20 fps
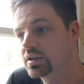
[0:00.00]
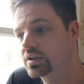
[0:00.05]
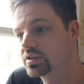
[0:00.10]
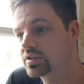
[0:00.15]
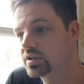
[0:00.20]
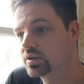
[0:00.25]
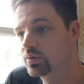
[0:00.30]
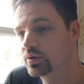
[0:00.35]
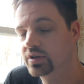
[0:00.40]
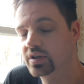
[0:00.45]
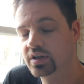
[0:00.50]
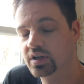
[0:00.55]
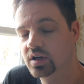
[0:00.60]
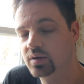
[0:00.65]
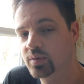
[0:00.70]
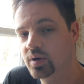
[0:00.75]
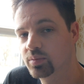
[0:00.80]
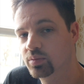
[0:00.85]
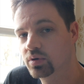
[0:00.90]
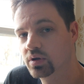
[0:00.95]
to see what they
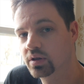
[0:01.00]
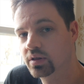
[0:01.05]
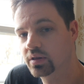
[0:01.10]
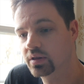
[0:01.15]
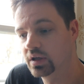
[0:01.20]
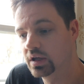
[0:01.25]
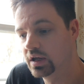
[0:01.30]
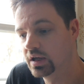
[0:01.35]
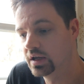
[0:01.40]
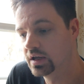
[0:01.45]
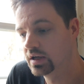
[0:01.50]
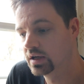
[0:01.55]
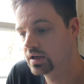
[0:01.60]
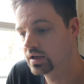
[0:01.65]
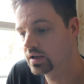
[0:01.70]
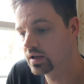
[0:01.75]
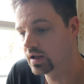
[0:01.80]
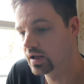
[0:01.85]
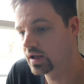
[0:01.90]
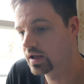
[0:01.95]
come up with,
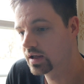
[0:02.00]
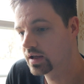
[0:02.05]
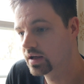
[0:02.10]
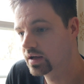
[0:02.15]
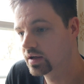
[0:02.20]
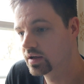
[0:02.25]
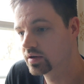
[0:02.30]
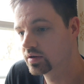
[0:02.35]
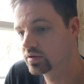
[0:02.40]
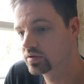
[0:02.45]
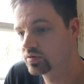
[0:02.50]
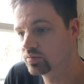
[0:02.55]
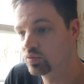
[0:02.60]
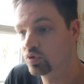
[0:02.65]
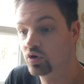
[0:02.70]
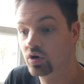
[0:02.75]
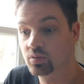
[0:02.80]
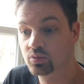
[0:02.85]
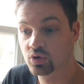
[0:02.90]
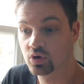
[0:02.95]
and
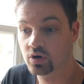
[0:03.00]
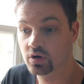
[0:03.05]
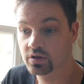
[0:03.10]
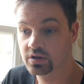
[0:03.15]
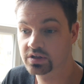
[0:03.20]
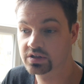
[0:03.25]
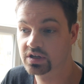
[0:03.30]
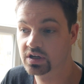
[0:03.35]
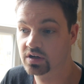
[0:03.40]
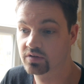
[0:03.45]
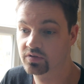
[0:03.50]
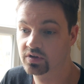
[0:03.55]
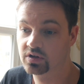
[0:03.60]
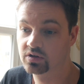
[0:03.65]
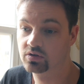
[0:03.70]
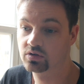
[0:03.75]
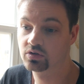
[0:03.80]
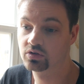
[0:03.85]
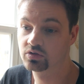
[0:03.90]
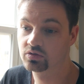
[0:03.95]
more of these kind of
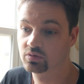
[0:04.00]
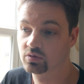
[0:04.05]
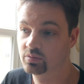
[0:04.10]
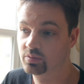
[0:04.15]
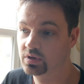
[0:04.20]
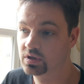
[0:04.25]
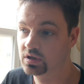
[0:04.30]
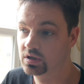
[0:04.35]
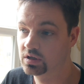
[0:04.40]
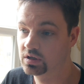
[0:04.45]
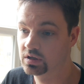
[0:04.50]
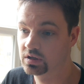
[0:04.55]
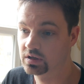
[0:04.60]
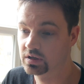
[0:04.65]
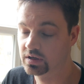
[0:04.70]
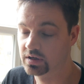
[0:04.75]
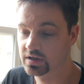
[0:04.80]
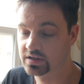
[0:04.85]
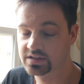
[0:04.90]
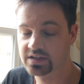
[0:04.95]
vehicles will be
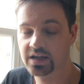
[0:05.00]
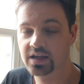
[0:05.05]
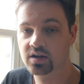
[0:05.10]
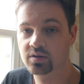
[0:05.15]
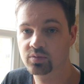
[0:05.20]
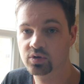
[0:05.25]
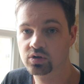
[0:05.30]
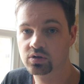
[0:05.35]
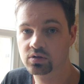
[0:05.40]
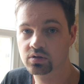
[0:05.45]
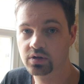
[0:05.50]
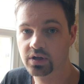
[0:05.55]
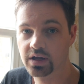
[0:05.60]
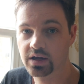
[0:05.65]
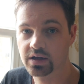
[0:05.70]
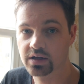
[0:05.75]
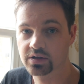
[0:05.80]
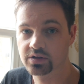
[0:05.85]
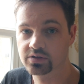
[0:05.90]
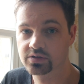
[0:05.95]
attainable
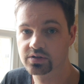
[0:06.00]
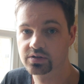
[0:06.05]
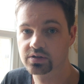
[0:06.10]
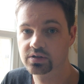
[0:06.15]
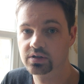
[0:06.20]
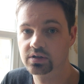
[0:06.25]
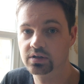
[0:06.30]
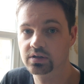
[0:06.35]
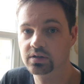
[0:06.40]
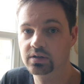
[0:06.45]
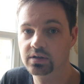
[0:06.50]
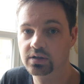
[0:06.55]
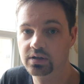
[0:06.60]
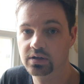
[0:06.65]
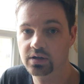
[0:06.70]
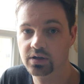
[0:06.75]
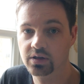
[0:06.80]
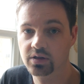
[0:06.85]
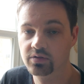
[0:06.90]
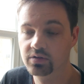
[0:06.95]
as
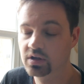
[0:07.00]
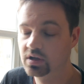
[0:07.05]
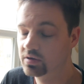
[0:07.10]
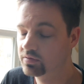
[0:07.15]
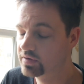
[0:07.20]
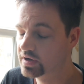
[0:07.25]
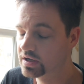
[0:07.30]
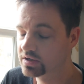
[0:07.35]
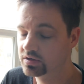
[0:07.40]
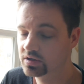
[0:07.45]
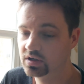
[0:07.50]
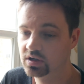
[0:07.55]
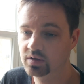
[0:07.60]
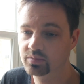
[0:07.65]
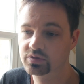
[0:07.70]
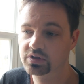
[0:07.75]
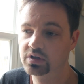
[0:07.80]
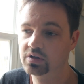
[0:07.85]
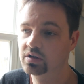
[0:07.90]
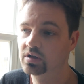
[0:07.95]
the Gigafactory
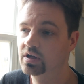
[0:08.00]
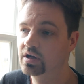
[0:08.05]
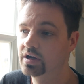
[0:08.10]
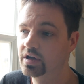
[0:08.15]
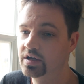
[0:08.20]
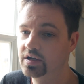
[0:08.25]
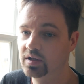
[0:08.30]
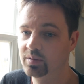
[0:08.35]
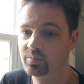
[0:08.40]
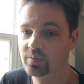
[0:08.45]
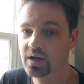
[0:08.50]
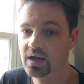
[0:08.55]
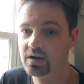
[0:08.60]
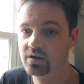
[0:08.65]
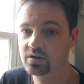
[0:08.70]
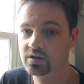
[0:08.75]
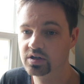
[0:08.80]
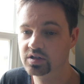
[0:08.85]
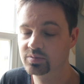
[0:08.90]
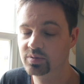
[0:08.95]
comes online and
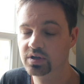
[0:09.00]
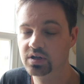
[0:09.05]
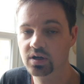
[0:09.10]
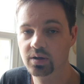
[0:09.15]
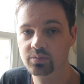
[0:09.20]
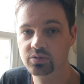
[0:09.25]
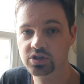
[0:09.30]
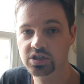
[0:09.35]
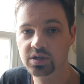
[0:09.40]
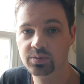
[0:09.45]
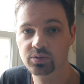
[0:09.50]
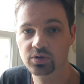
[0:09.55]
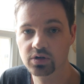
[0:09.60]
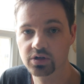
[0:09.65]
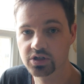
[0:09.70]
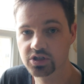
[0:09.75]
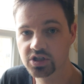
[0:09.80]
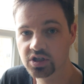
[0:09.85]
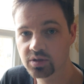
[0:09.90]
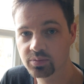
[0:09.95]
batteries become cheaper
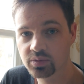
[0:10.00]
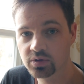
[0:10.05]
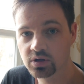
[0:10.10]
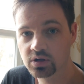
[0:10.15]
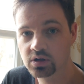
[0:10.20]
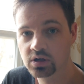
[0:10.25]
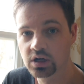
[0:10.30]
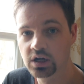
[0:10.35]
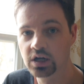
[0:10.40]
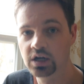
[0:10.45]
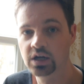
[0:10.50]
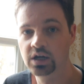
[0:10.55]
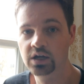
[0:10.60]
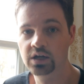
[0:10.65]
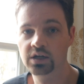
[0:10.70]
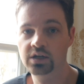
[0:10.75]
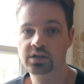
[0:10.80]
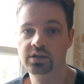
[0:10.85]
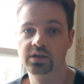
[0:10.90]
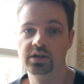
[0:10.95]
and cheaper.
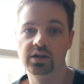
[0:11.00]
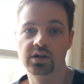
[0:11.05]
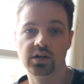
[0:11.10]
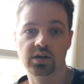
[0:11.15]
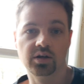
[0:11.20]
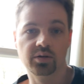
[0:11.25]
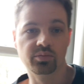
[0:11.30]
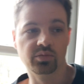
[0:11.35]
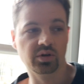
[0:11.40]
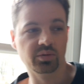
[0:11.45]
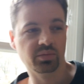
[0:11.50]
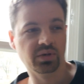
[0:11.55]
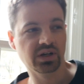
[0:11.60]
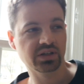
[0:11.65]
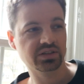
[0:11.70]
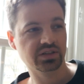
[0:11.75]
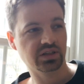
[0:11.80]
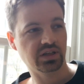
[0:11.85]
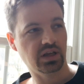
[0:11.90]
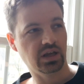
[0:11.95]

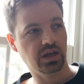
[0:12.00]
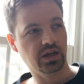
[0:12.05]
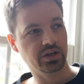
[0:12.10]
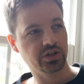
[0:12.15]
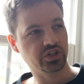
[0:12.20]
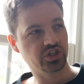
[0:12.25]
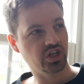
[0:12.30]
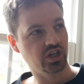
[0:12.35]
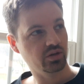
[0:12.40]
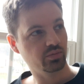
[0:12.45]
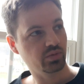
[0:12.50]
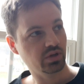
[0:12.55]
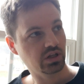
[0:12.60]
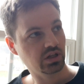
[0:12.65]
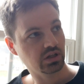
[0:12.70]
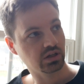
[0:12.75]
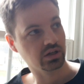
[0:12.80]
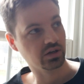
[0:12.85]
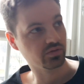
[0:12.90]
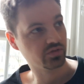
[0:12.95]
Musk and
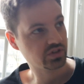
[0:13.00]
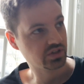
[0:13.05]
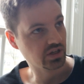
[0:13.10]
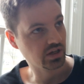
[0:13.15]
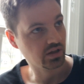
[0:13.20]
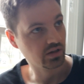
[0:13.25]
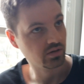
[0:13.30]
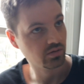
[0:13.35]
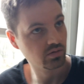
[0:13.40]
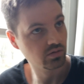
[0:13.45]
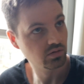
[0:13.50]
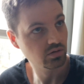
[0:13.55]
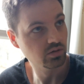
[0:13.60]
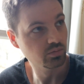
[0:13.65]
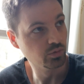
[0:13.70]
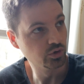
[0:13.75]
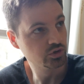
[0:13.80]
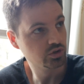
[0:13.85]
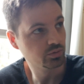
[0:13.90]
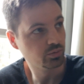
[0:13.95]
JB have said
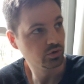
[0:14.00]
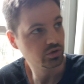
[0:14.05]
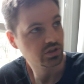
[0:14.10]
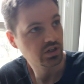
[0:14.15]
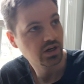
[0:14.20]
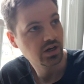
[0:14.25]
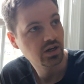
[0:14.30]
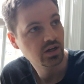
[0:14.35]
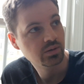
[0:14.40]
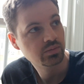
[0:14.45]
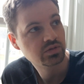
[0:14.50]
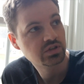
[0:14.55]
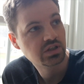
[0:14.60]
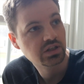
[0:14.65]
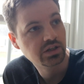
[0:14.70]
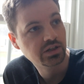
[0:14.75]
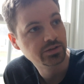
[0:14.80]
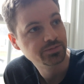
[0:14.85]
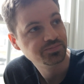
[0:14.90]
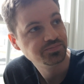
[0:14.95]
multiple times
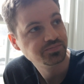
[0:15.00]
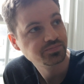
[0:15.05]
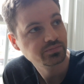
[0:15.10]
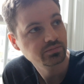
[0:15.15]
that,